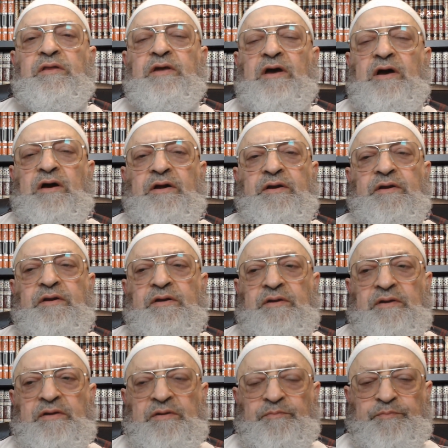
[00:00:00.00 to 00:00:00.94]
They are
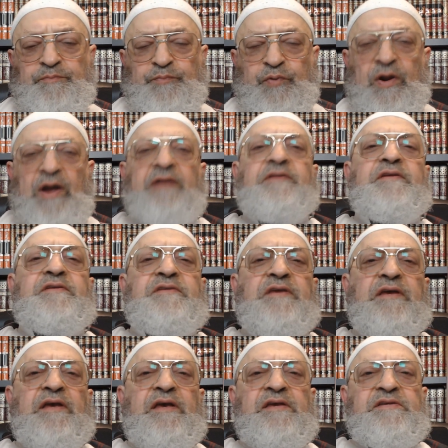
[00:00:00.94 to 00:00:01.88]

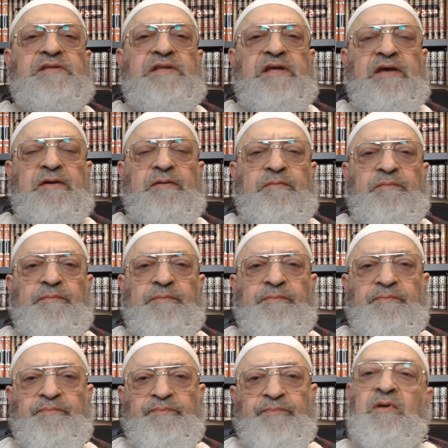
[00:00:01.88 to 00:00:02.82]
practicing Islam.
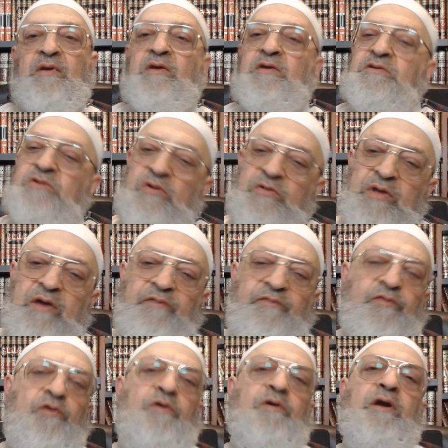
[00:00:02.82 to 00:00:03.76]
So
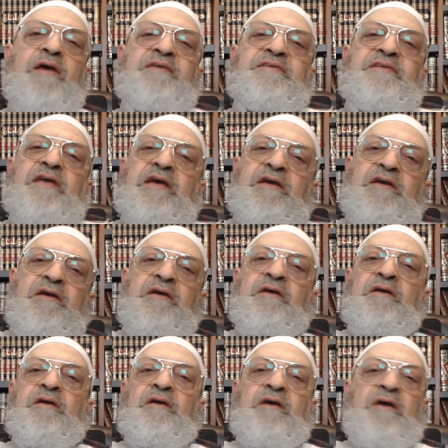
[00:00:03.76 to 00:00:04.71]
therefore, I say,
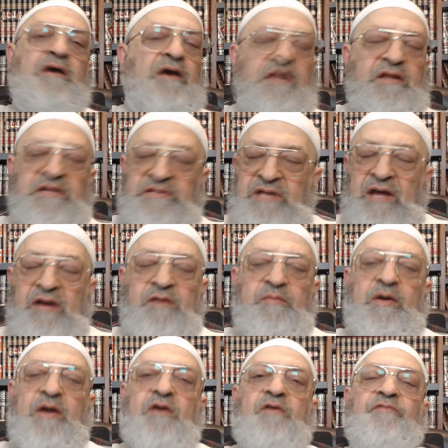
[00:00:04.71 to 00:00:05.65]
it is not
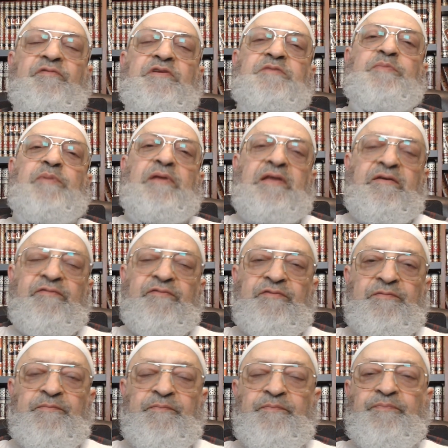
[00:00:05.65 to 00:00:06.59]
a matter of
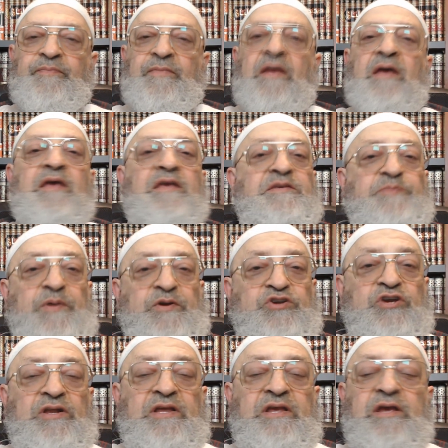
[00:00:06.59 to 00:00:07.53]
disbelief,
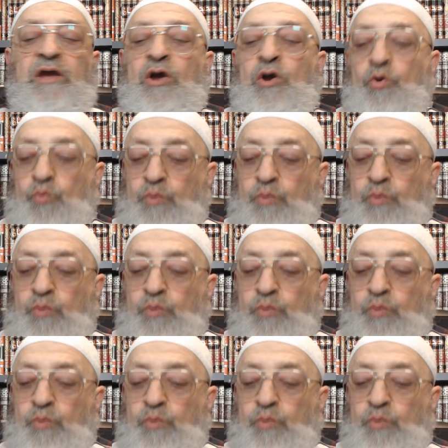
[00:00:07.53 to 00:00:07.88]
especially